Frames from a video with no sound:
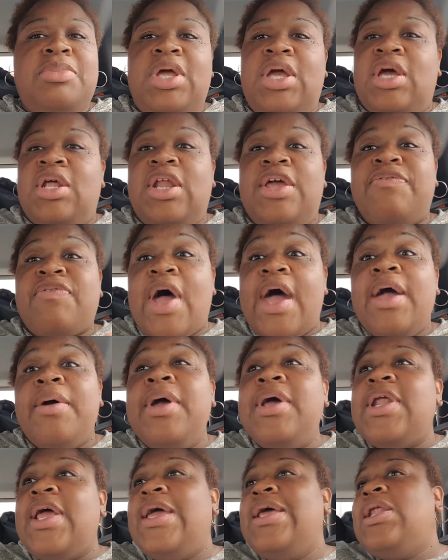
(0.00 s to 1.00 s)
man. If I
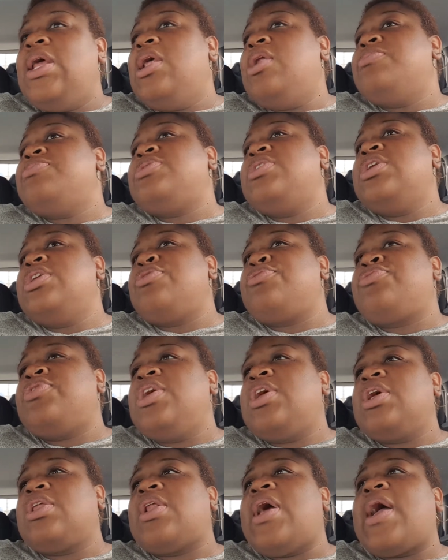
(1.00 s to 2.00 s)
and, and, and I'm sitting here
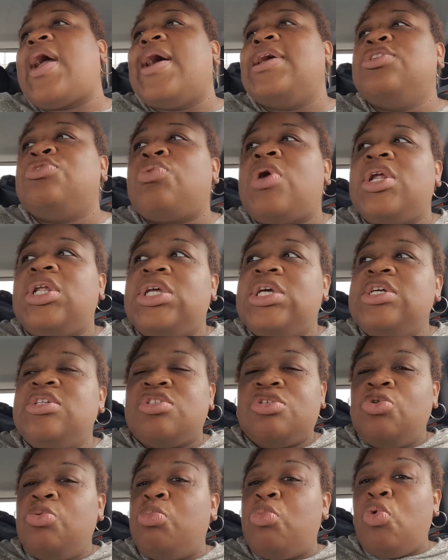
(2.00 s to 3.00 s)
thinking like, do I need
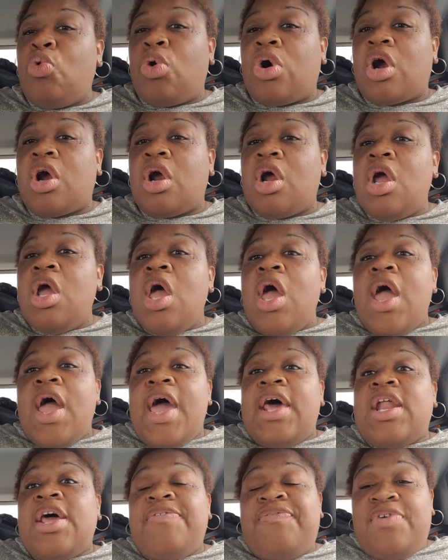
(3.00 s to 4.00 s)
two more?
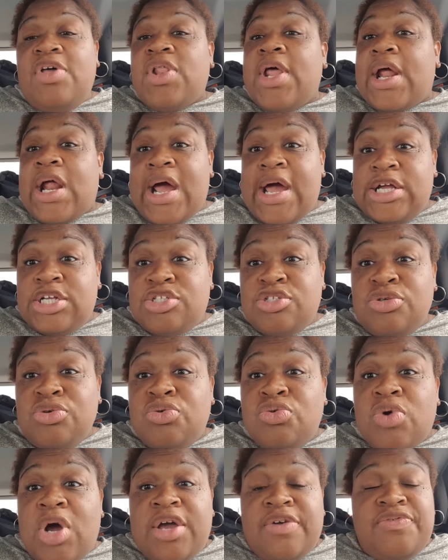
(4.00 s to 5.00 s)
And I feel like I
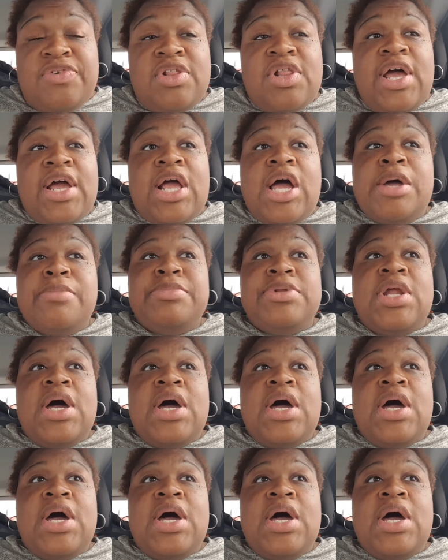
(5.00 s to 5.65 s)
do. I feel like I'm